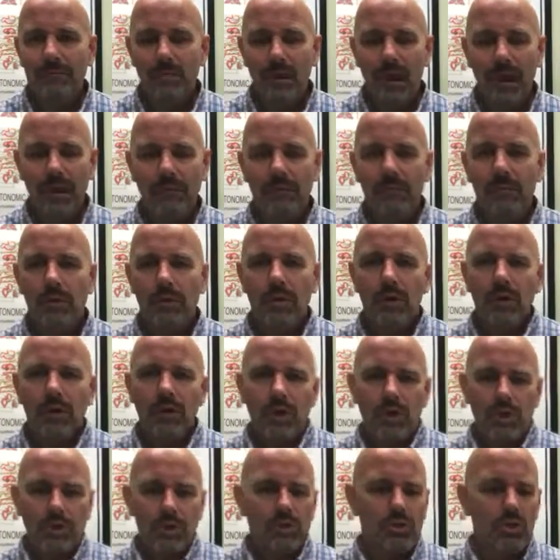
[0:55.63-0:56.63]
right?
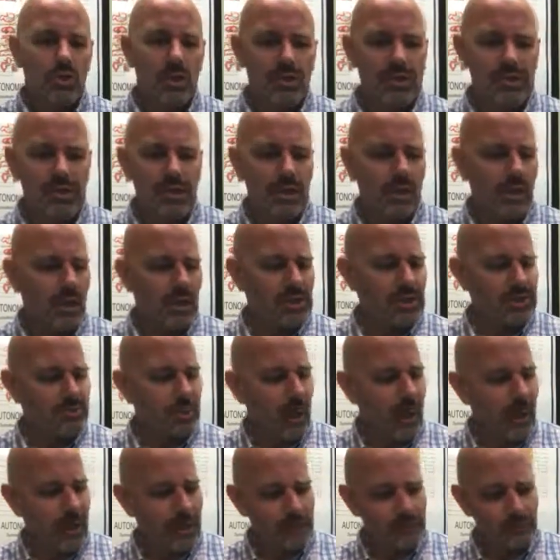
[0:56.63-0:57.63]
So let's take our
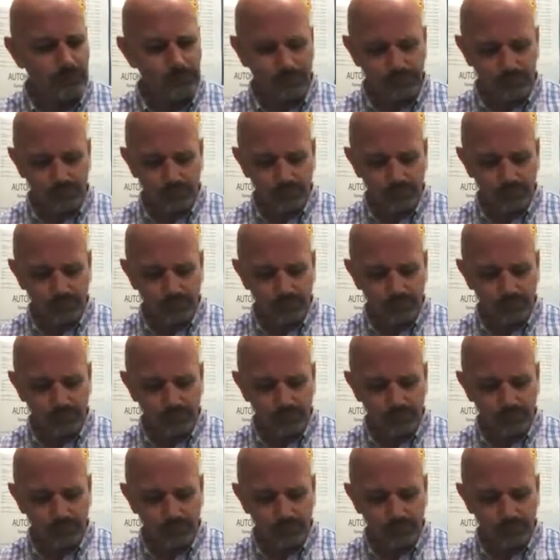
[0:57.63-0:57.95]
spine.